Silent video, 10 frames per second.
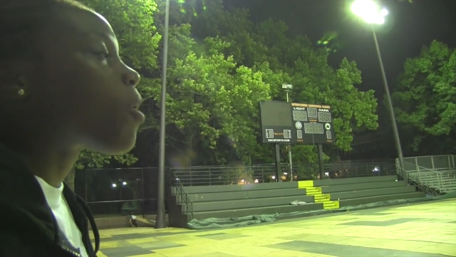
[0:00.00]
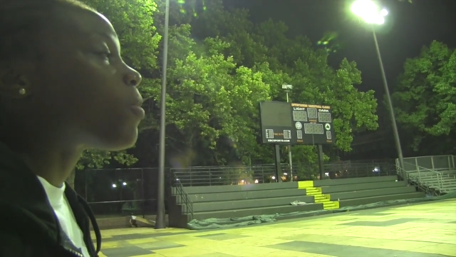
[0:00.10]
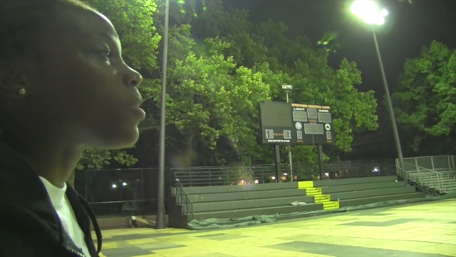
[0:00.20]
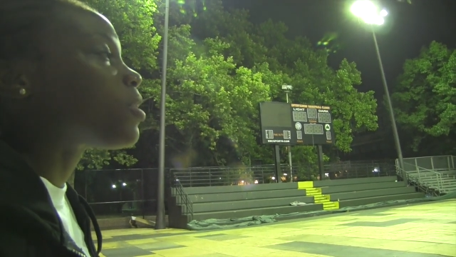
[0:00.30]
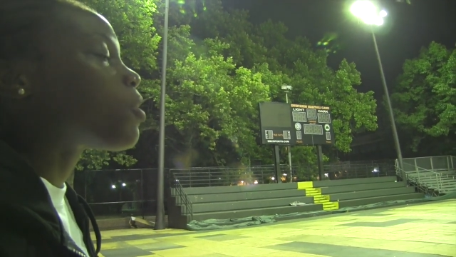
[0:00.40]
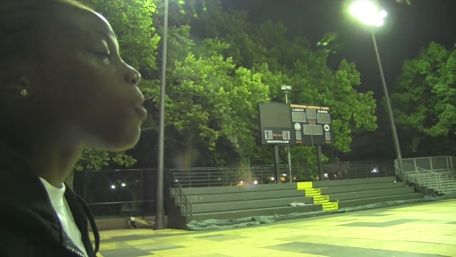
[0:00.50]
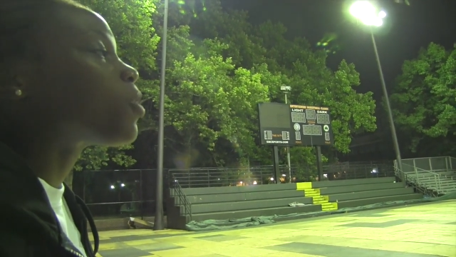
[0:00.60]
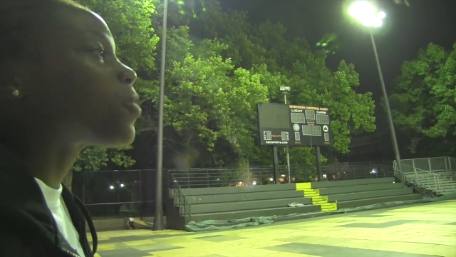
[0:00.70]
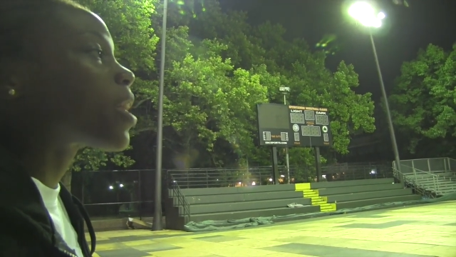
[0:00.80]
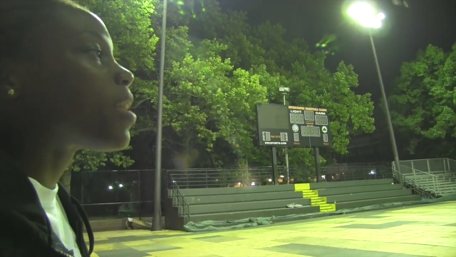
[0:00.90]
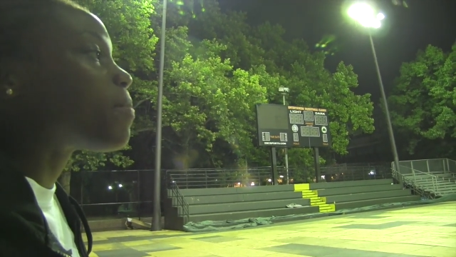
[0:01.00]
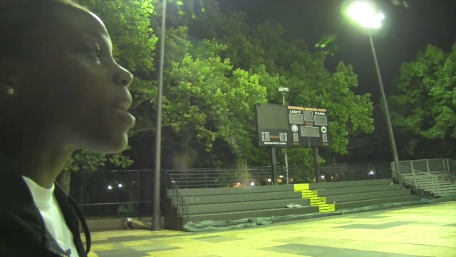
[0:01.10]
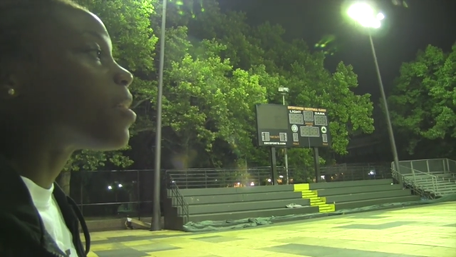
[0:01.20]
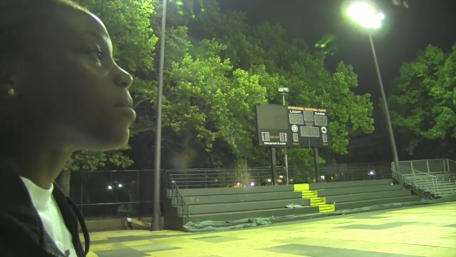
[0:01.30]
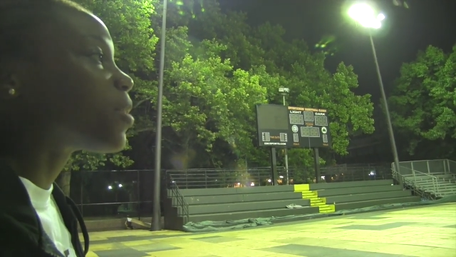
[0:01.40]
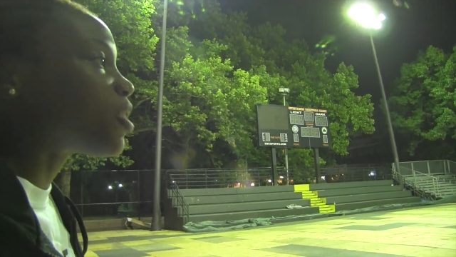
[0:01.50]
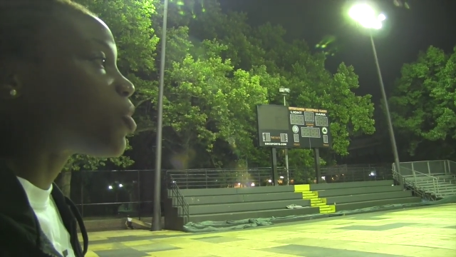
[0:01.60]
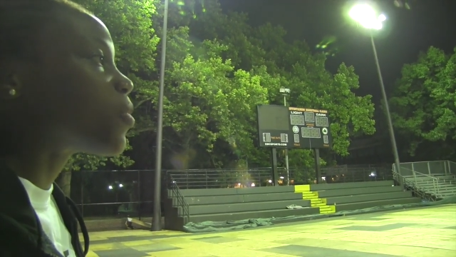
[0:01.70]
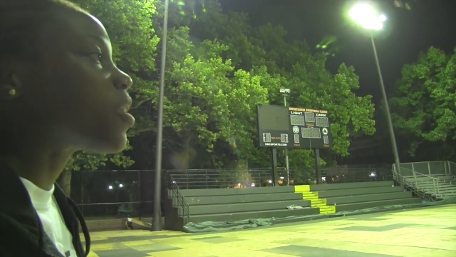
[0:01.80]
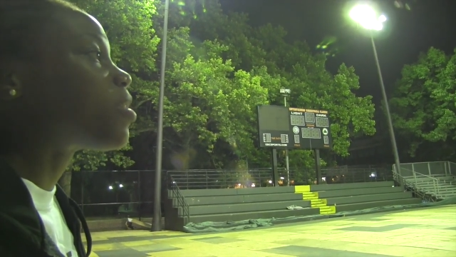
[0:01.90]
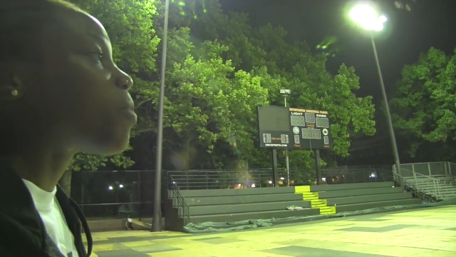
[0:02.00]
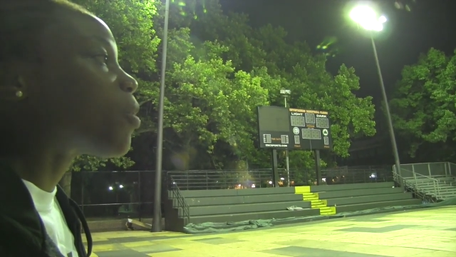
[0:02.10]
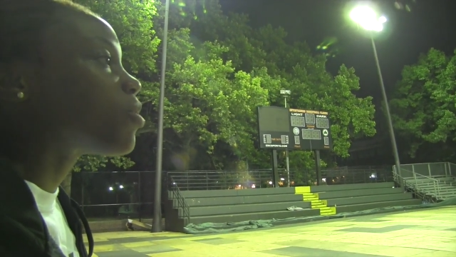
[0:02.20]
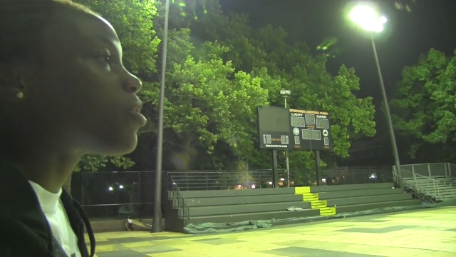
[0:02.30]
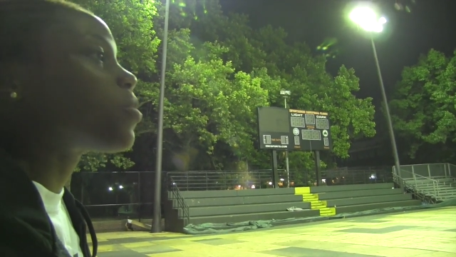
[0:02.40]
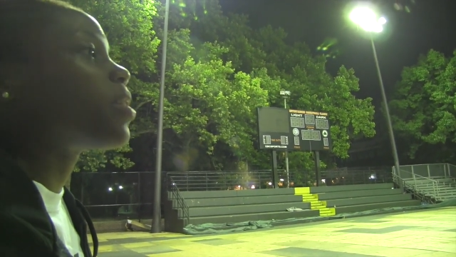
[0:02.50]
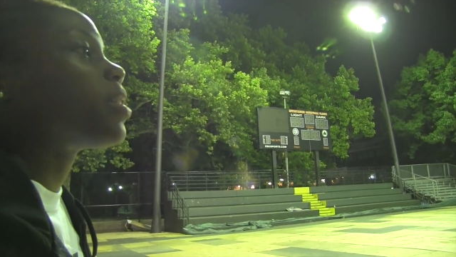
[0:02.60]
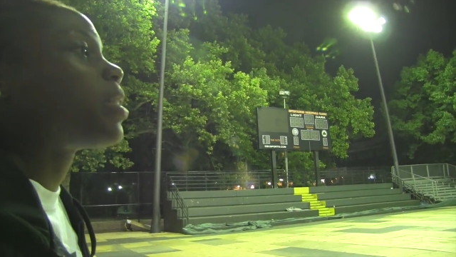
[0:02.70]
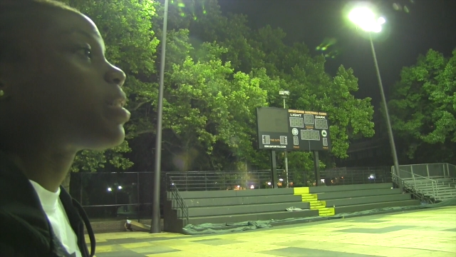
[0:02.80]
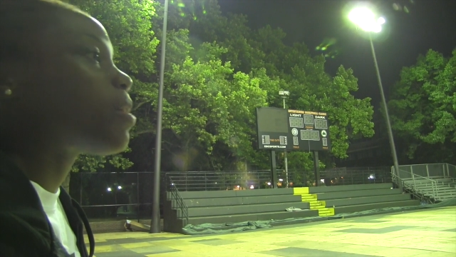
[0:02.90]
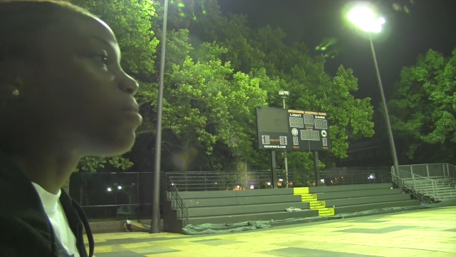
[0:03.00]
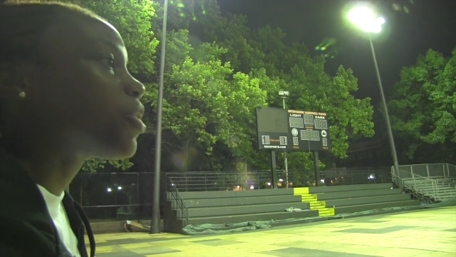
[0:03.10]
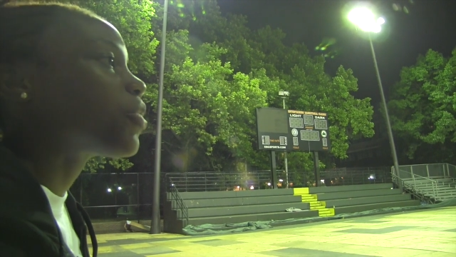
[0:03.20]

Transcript: [unreadable: no face in view]